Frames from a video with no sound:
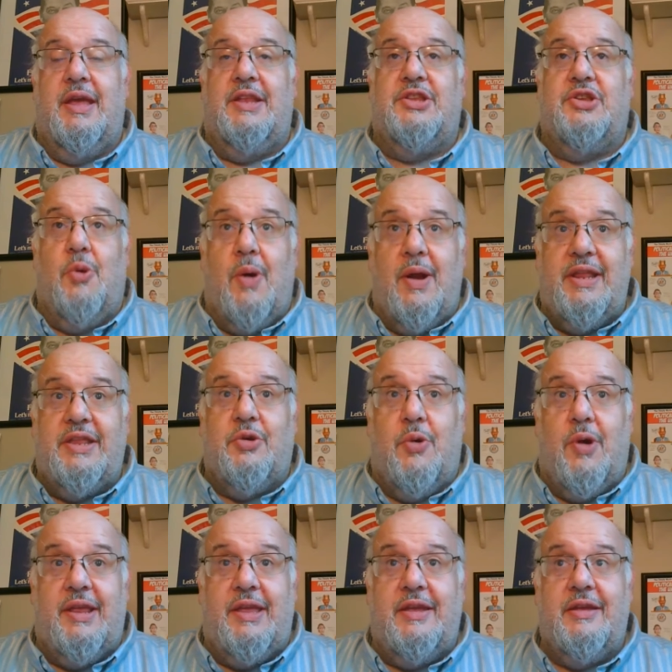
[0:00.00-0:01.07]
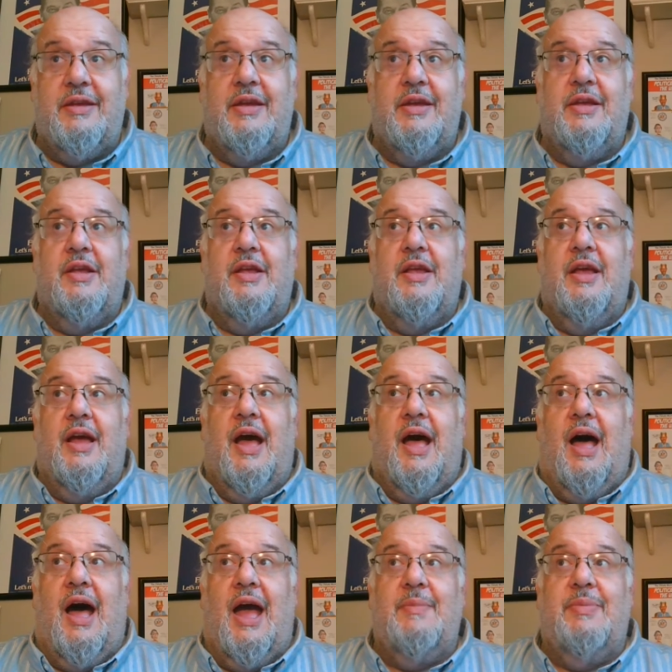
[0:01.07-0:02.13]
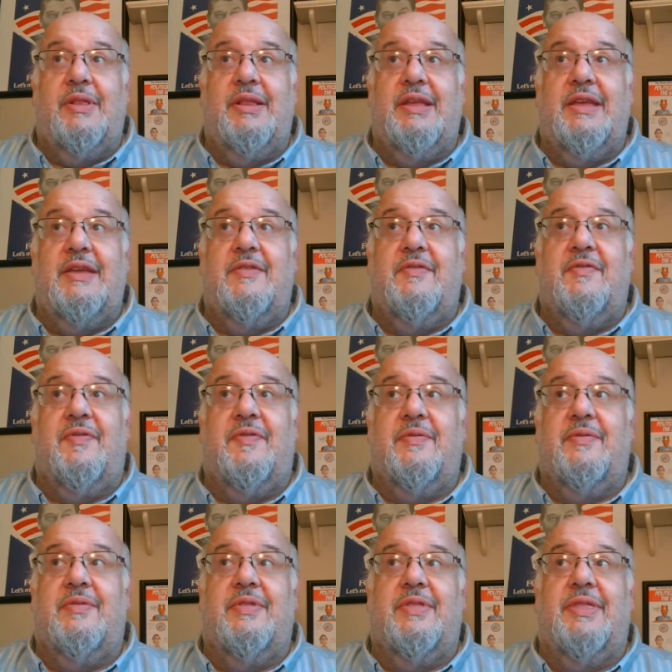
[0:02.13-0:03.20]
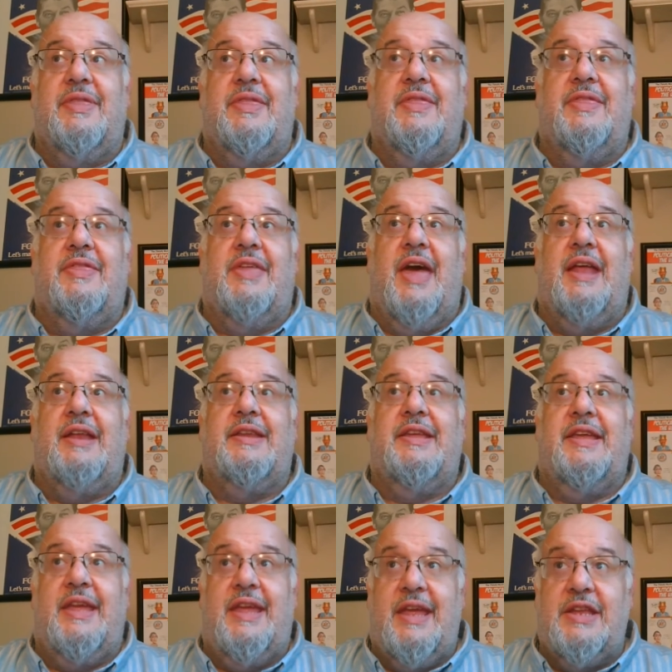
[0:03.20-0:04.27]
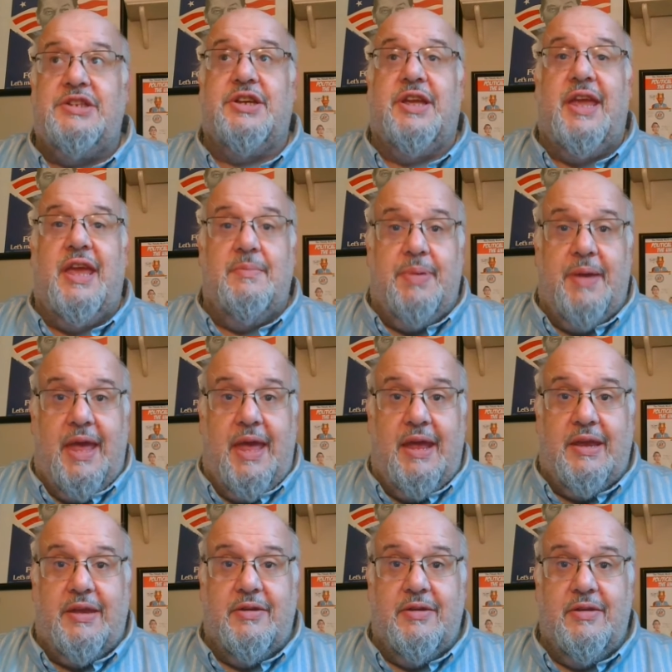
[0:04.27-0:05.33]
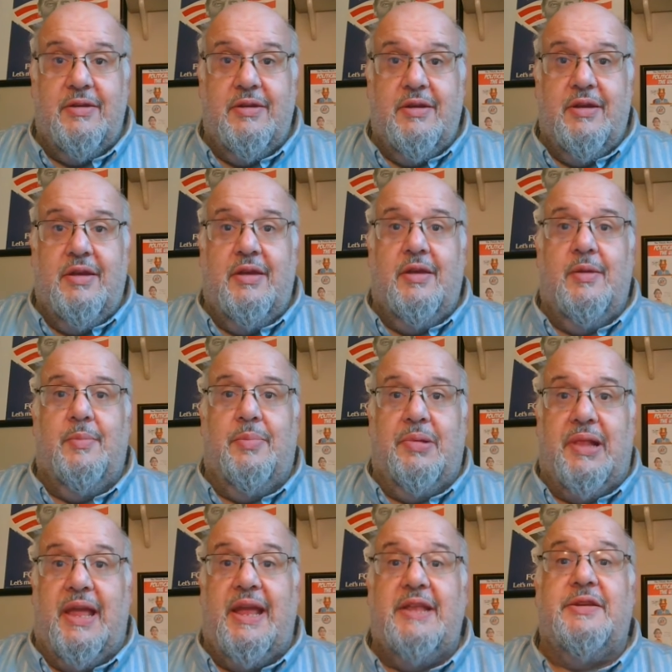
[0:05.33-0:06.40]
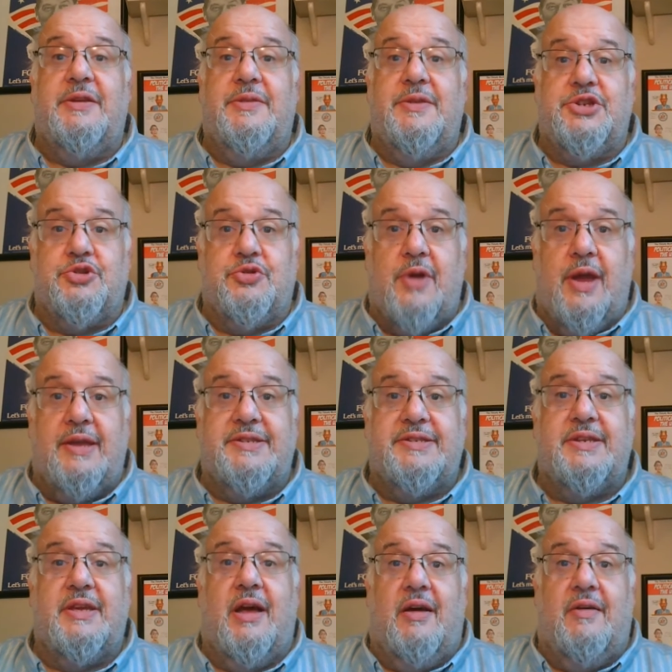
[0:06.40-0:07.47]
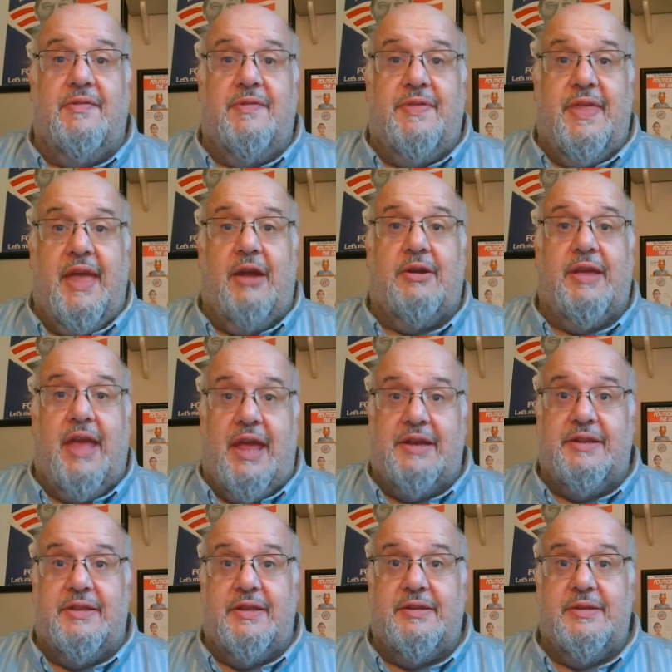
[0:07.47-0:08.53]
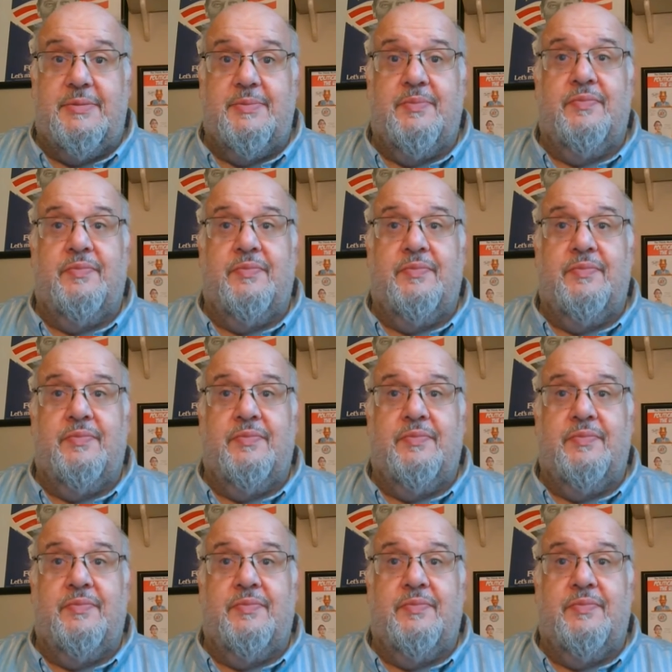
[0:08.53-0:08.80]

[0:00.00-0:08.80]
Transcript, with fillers: In 2020, I believe that each campaign play to the strengths of their candidate.